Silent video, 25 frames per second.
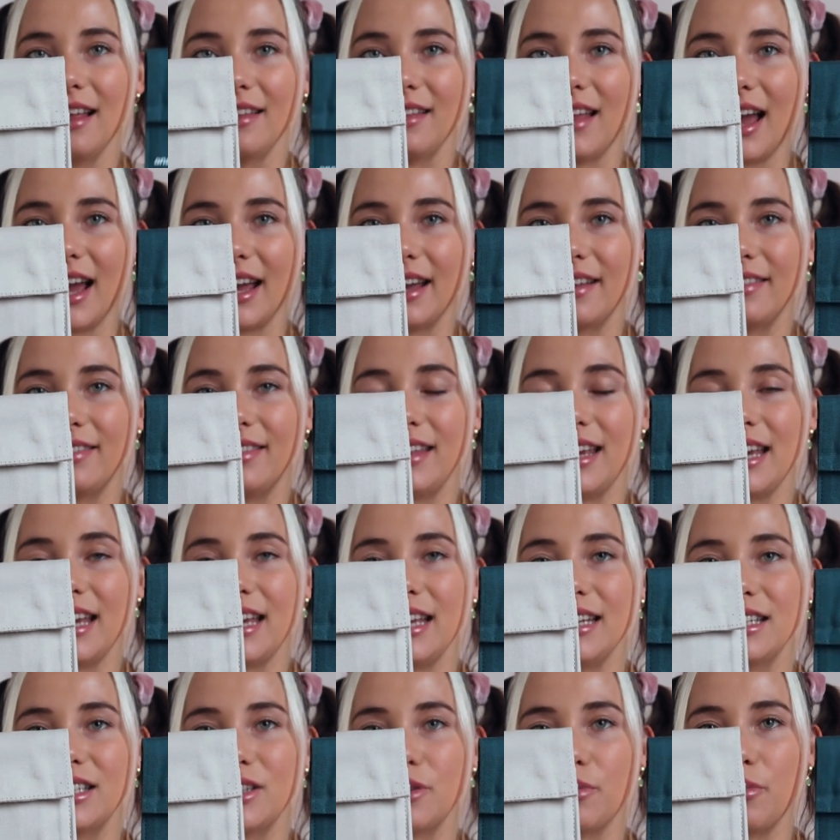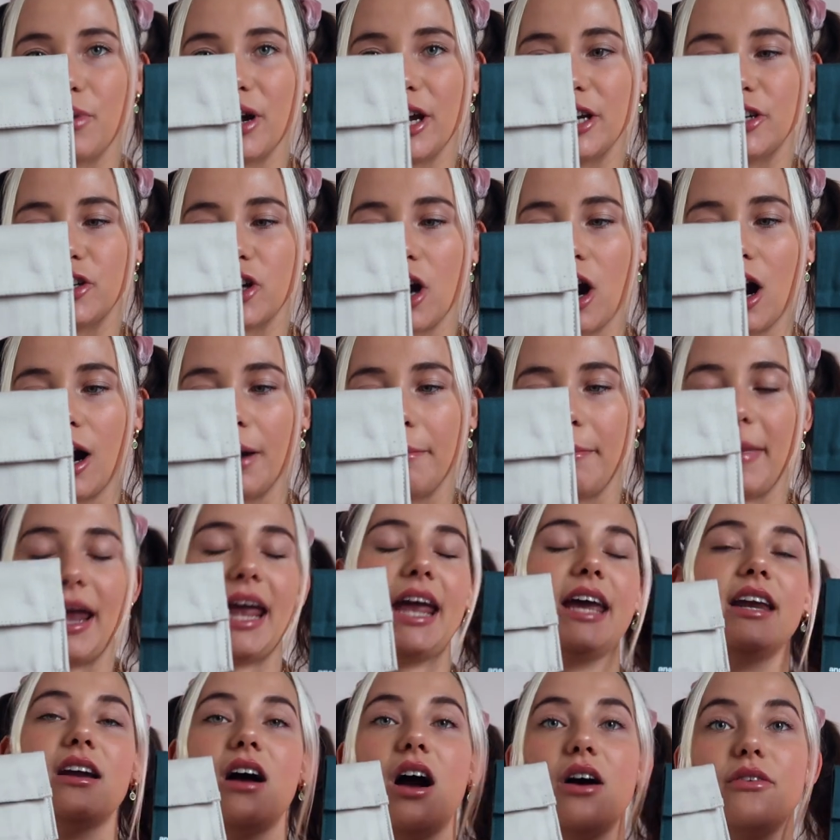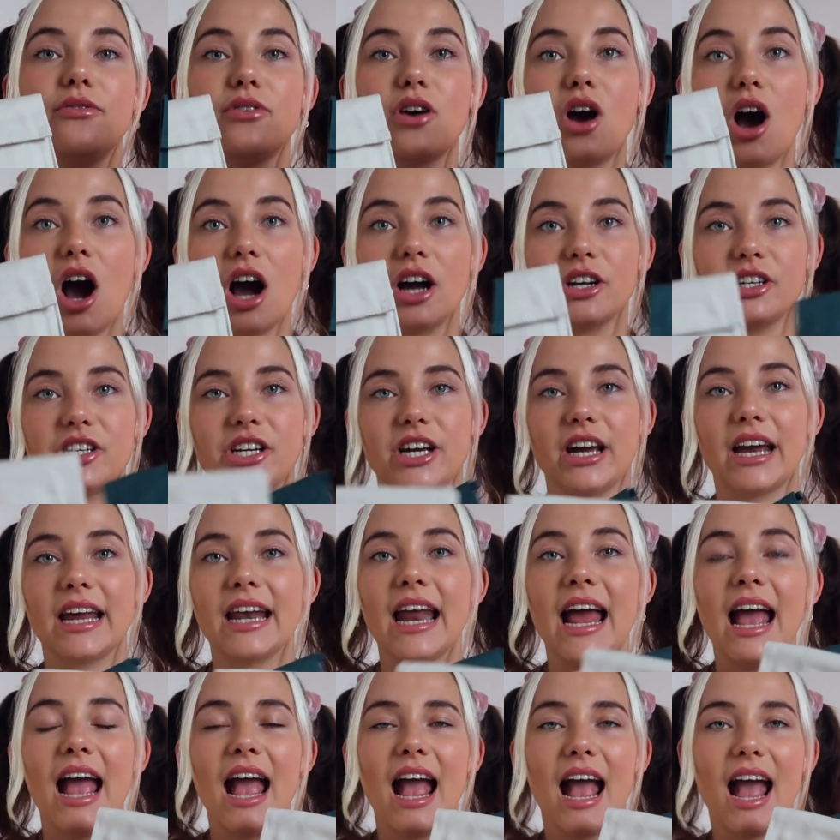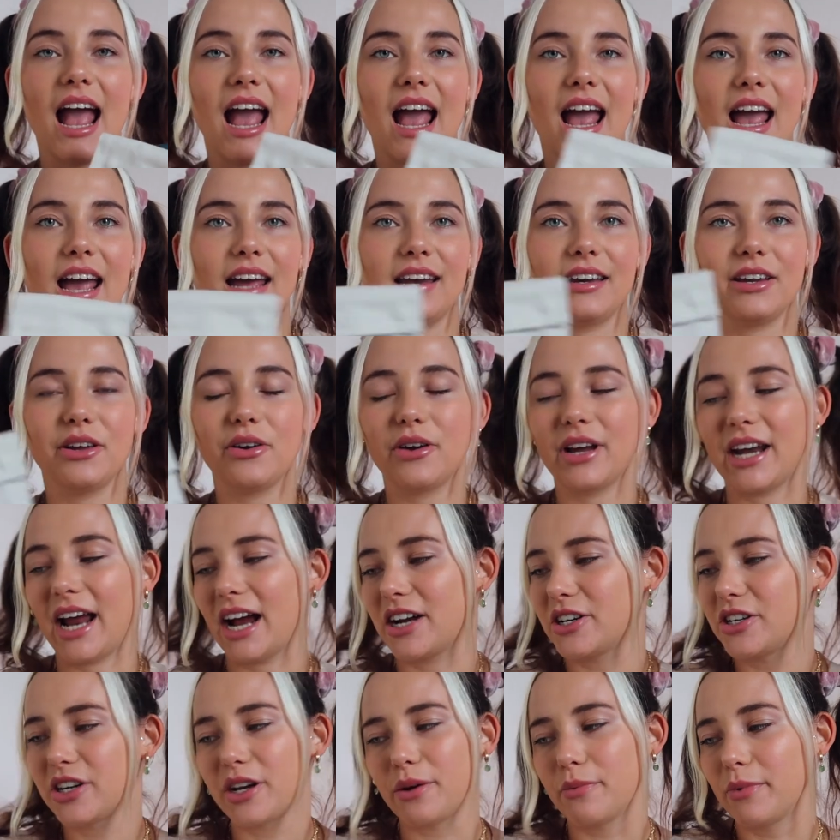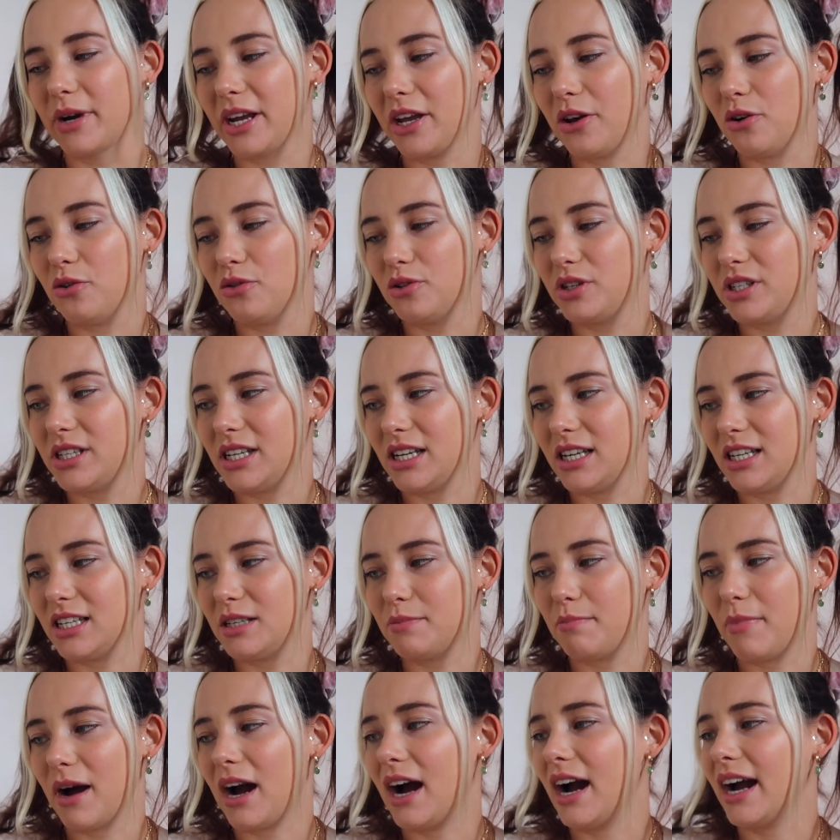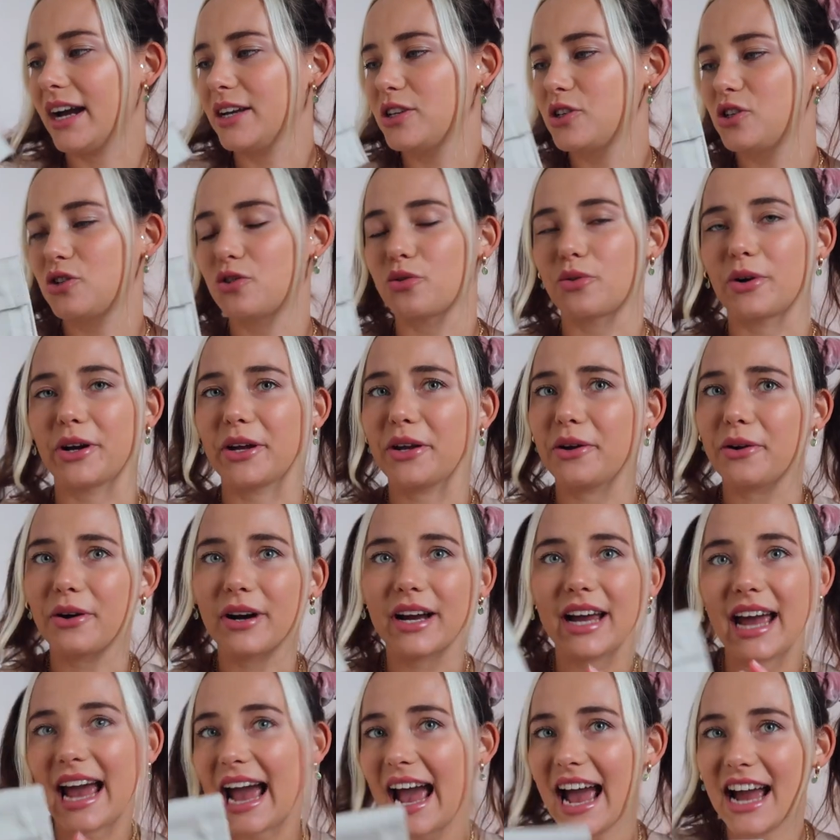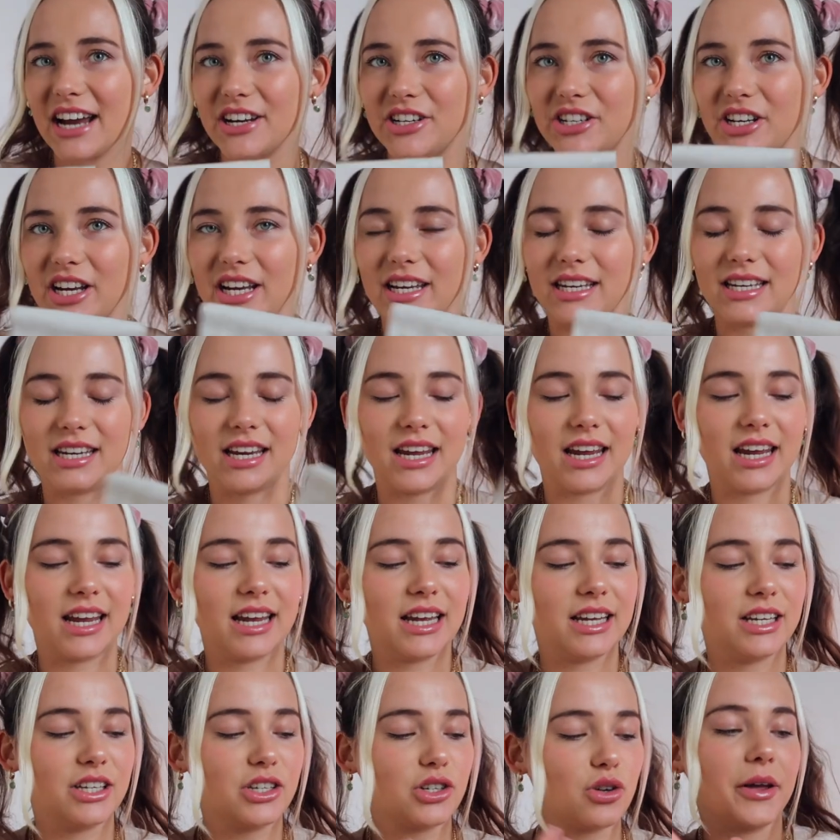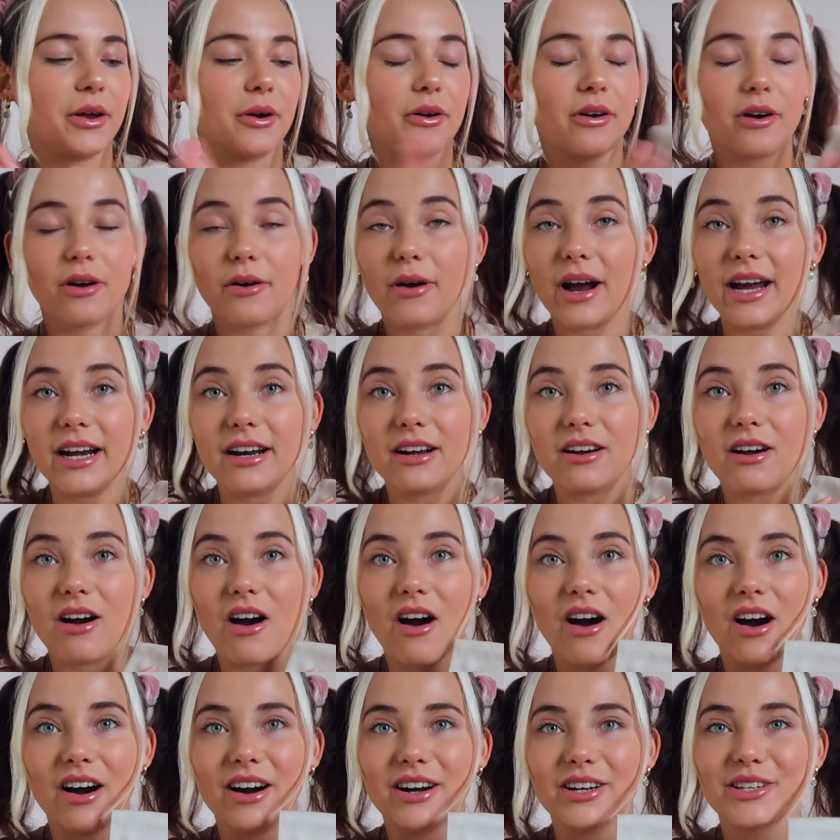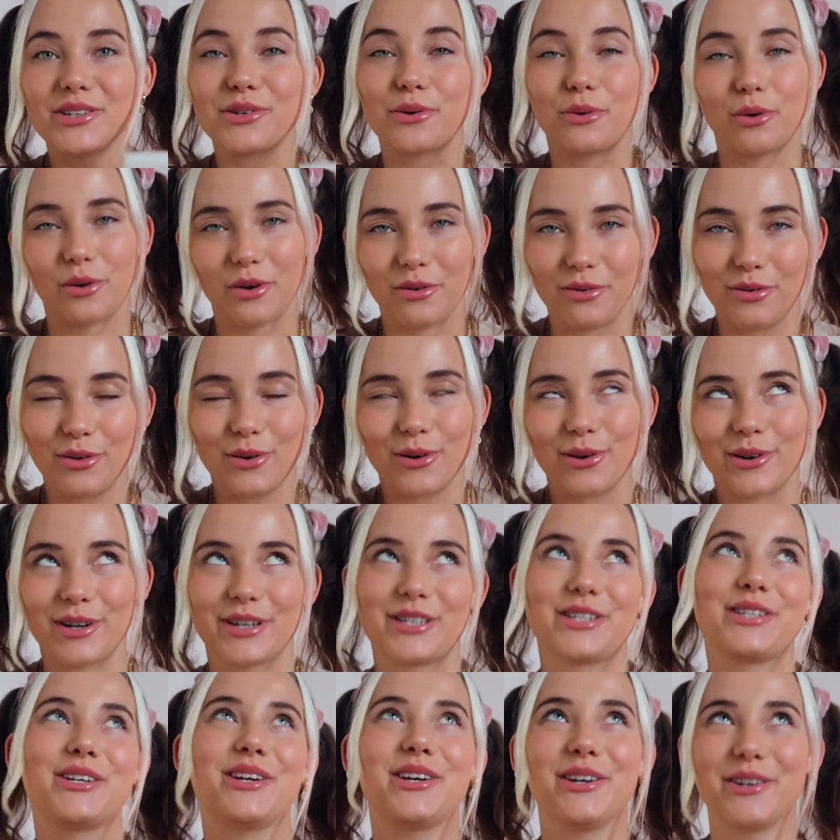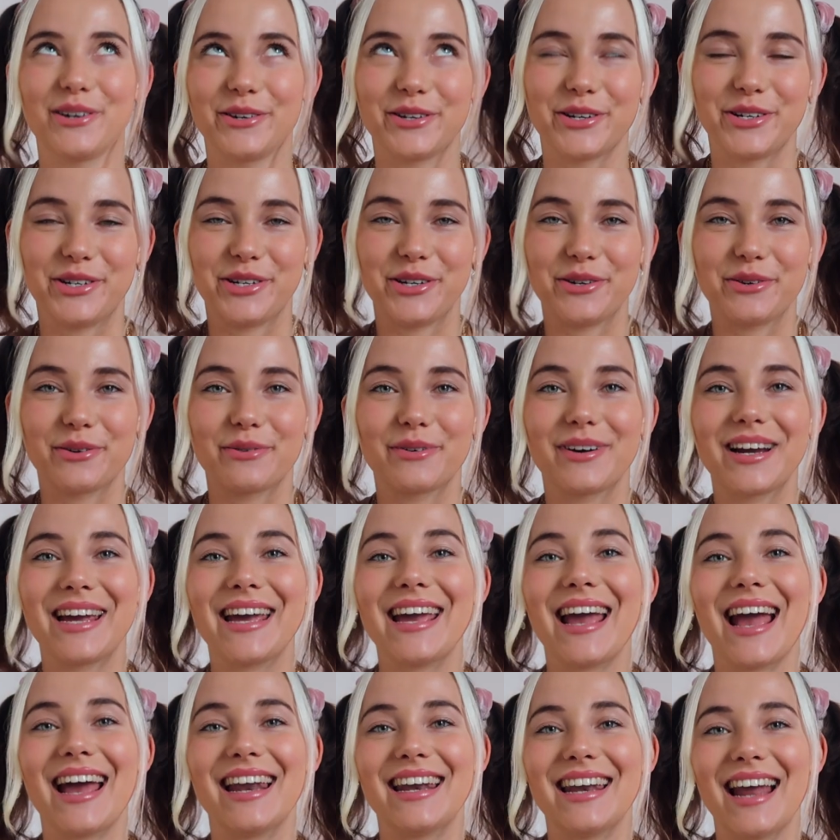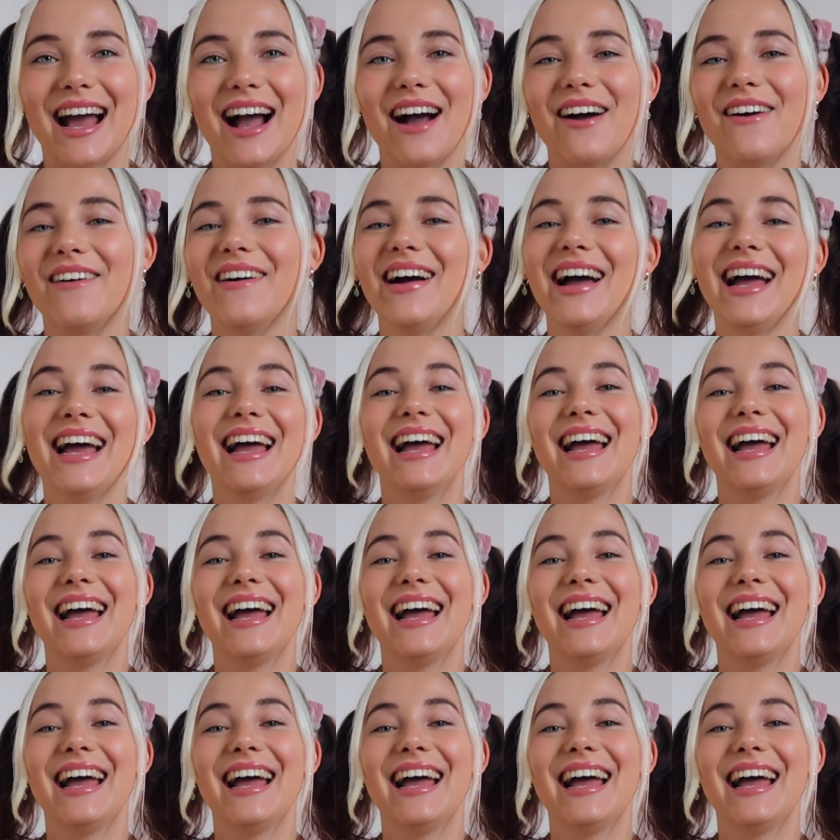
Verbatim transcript: like these, which are made of cotton, and you can actually reuse these by storing your cash in these, your credit cards, or of course your jewelry. And now